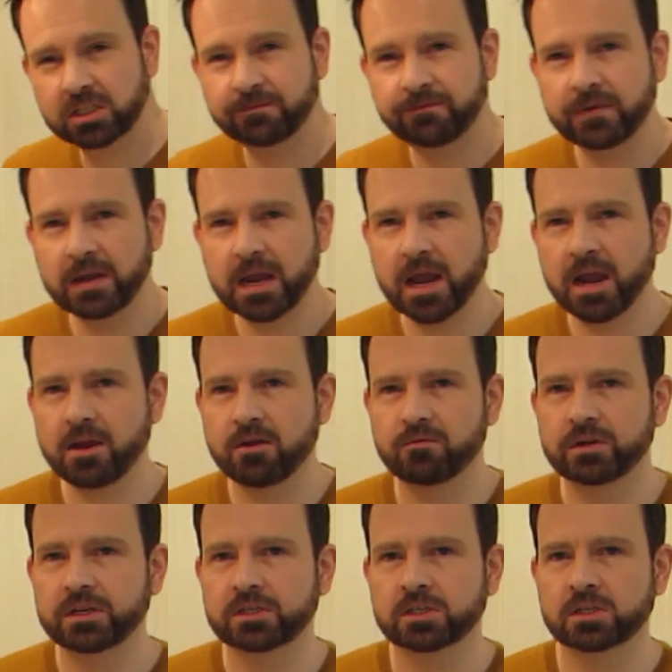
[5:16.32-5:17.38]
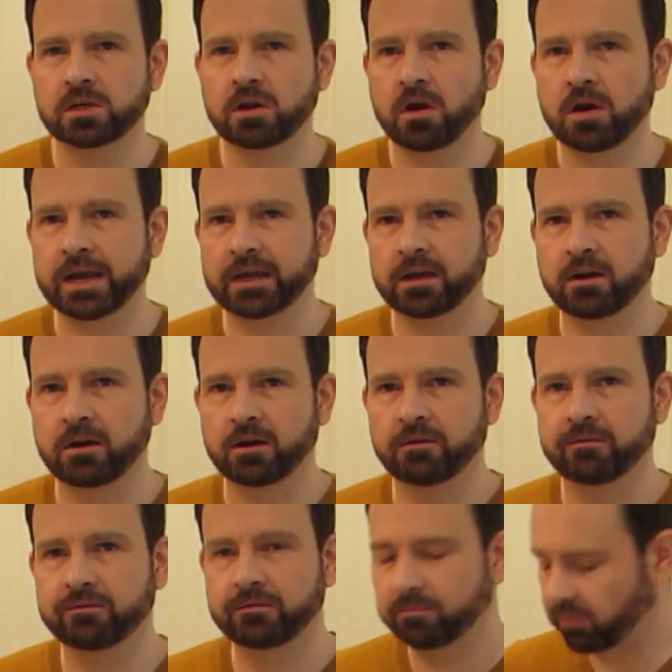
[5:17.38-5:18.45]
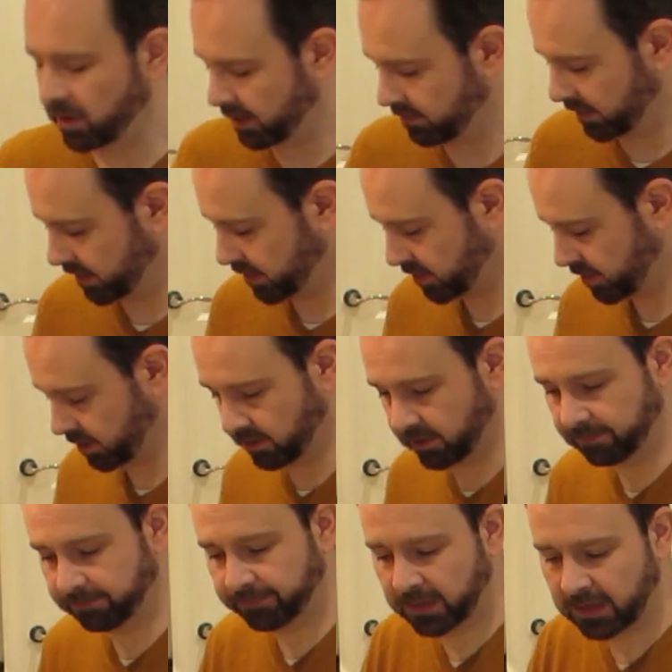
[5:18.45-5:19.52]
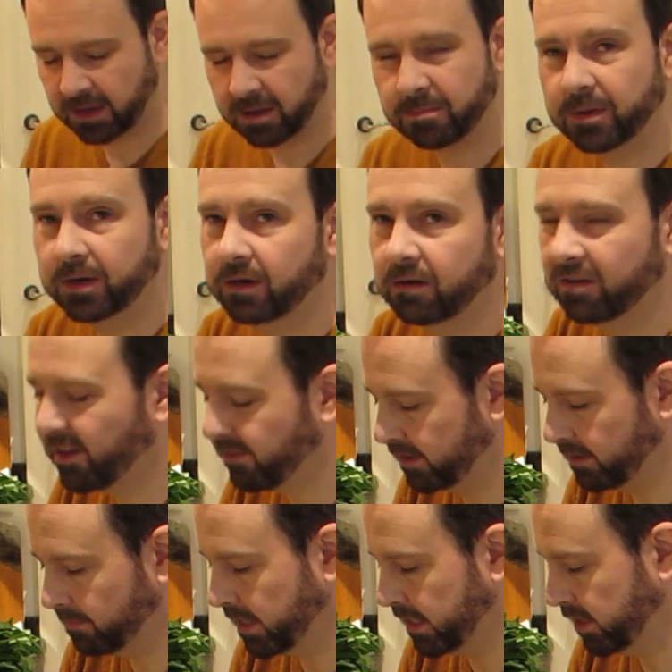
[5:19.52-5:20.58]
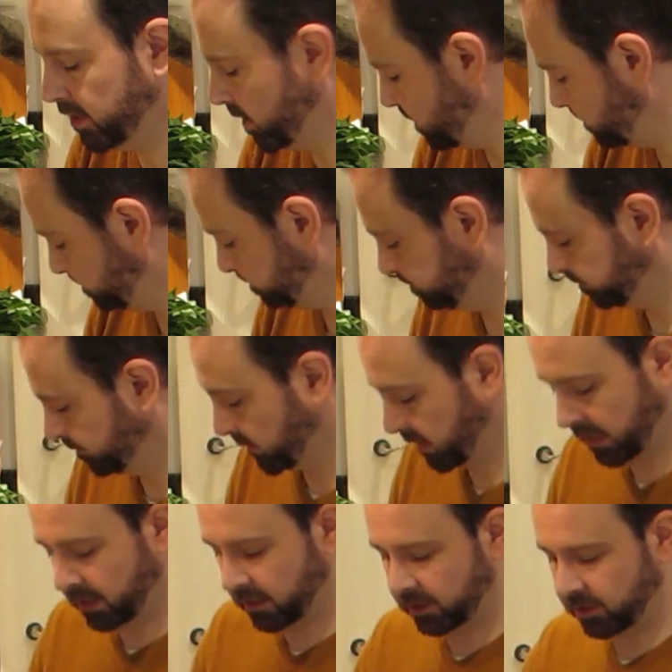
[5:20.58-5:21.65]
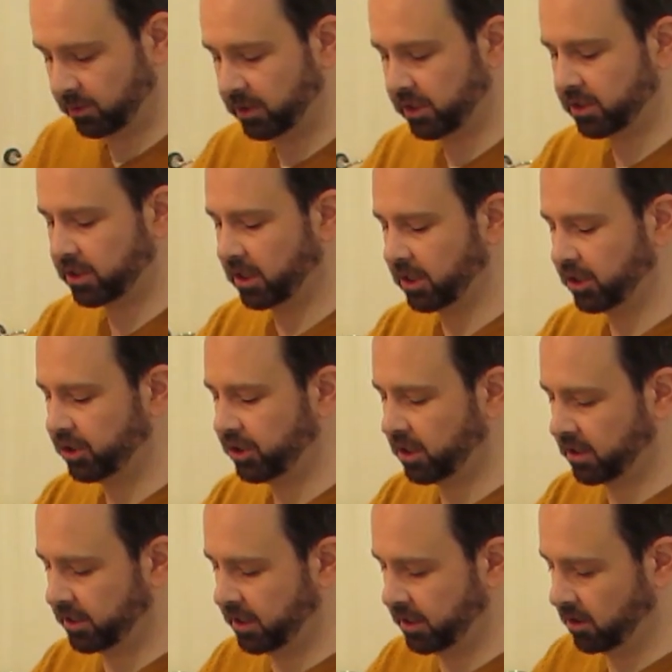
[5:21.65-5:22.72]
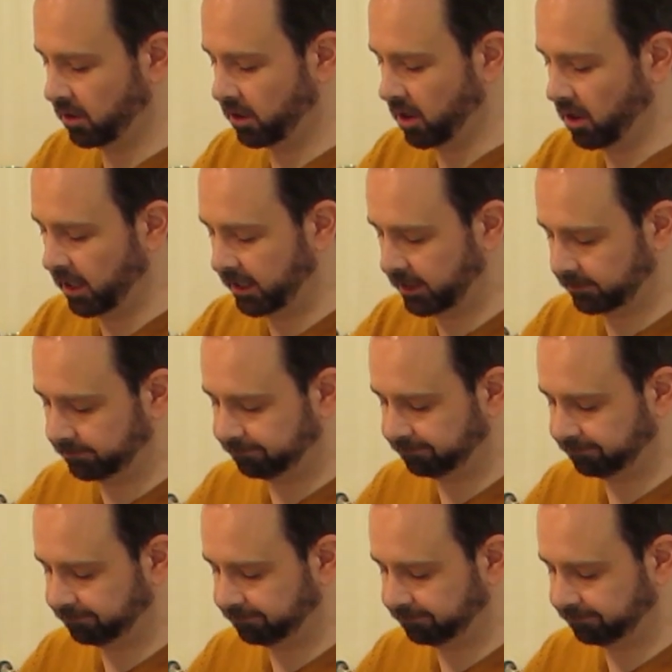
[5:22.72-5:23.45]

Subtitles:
very slight kind of brownness to them, but nothing major. So we're just going to chuck in our garlic.